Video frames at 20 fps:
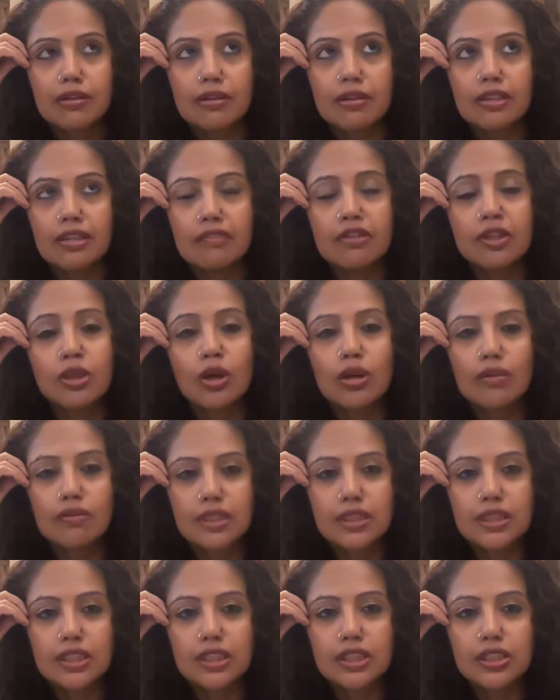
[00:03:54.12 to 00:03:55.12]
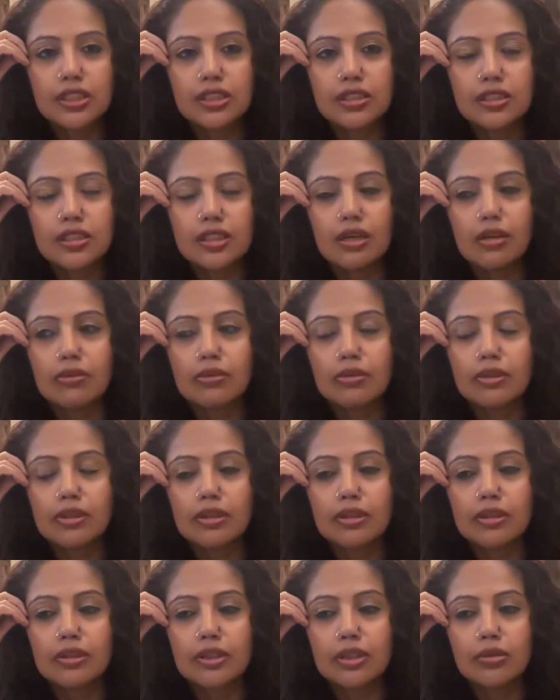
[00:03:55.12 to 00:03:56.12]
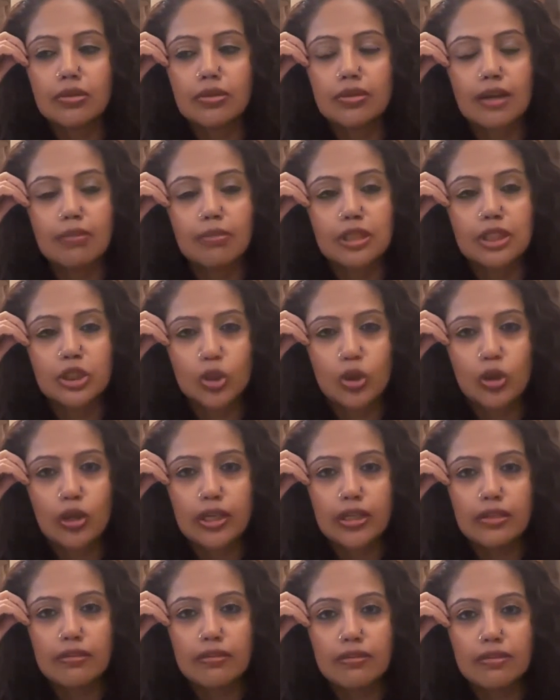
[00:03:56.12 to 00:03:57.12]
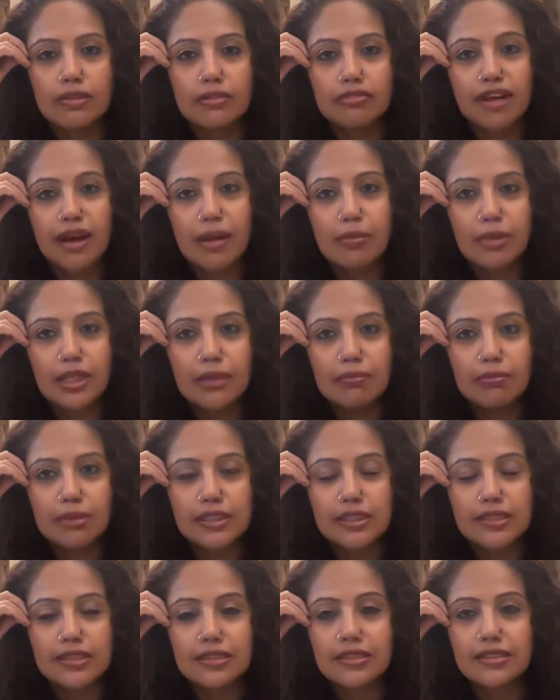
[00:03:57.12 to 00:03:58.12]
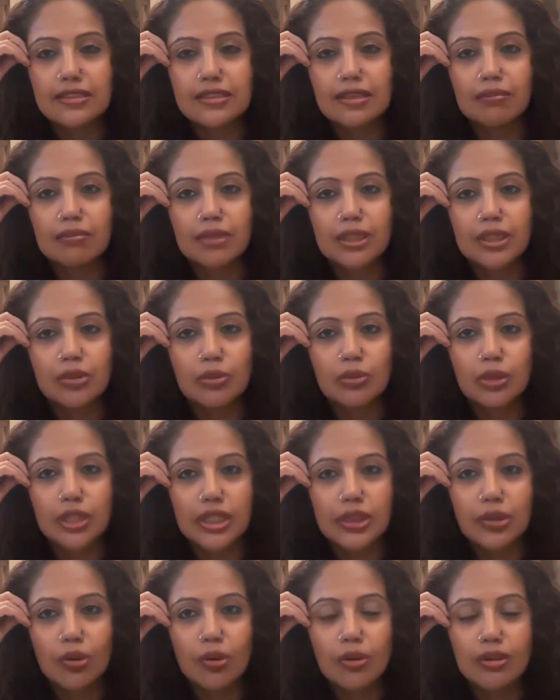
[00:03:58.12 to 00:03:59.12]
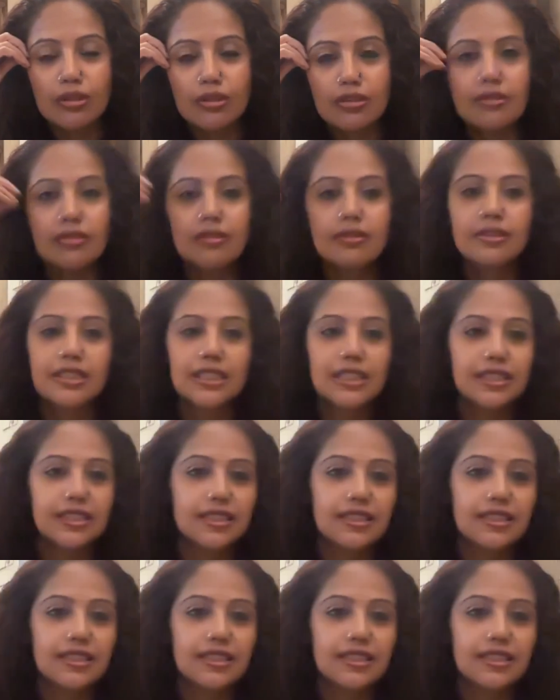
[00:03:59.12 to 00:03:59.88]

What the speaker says: there were conversations around, come and join the family business. I'm the only daughter. He's